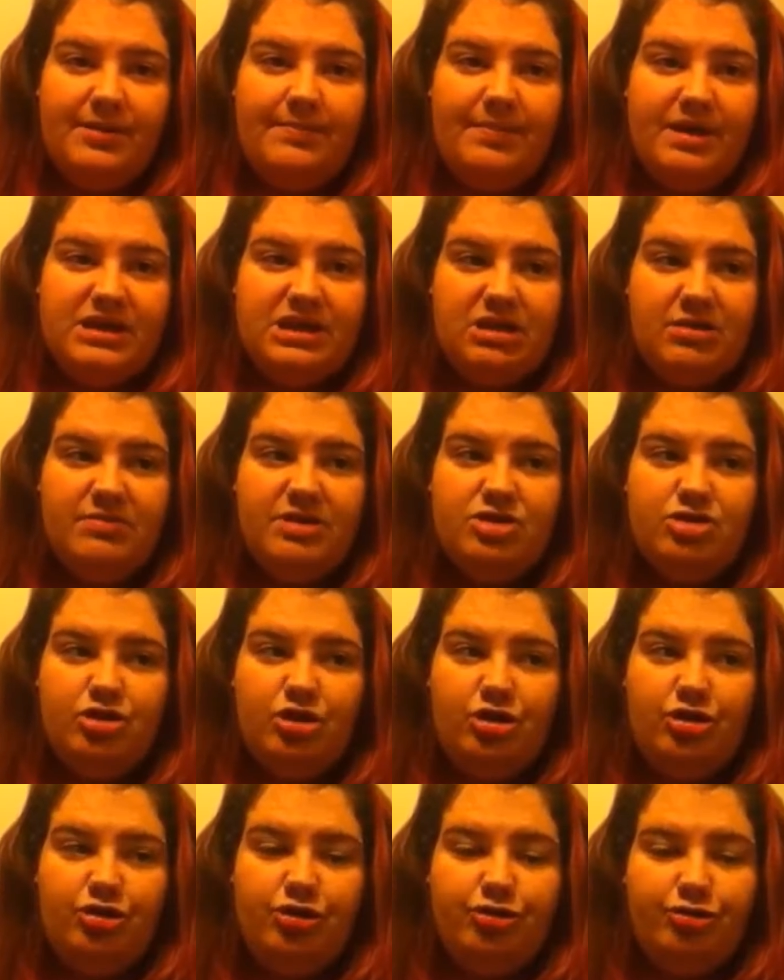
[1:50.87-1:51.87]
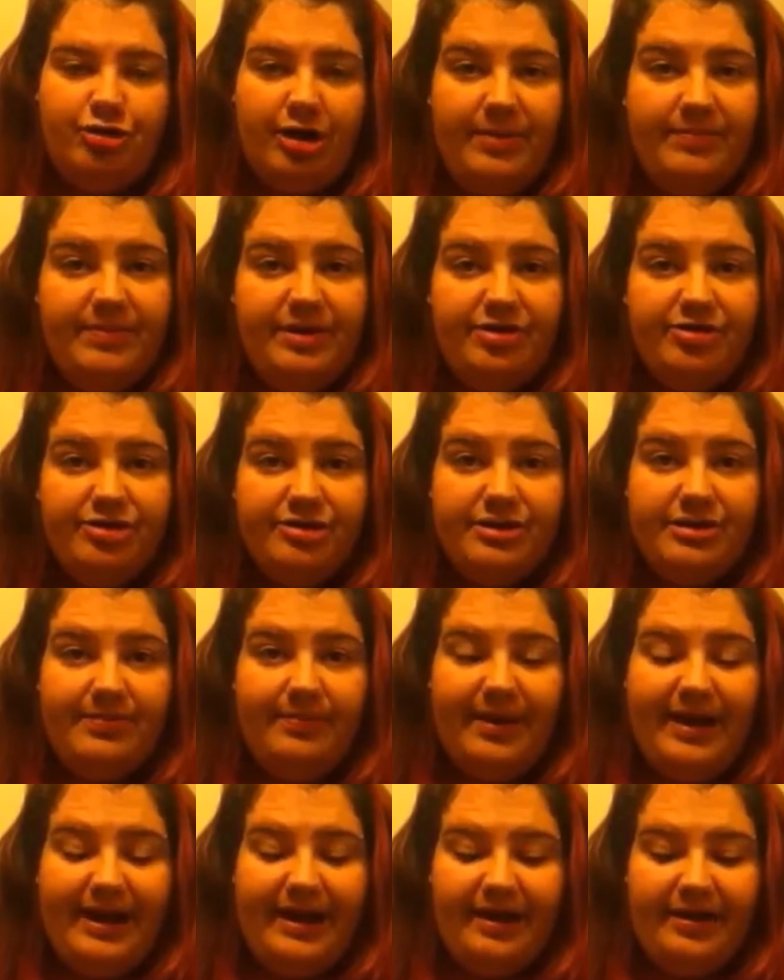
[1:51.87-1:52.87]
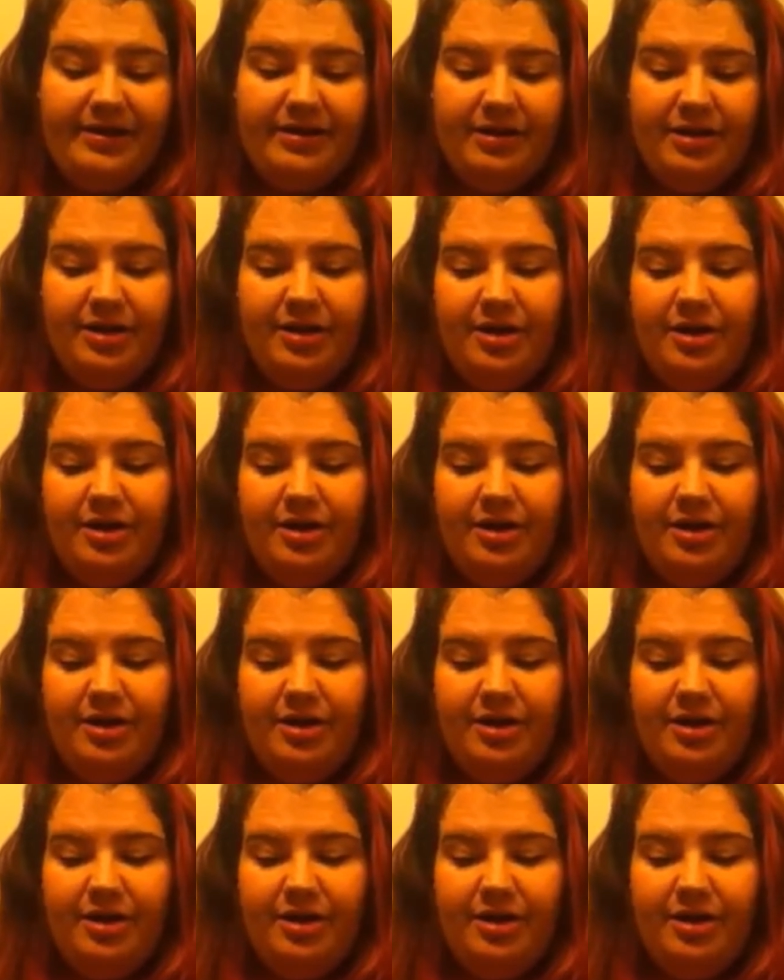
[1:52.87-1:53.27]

Like, my stomach started cramping really bad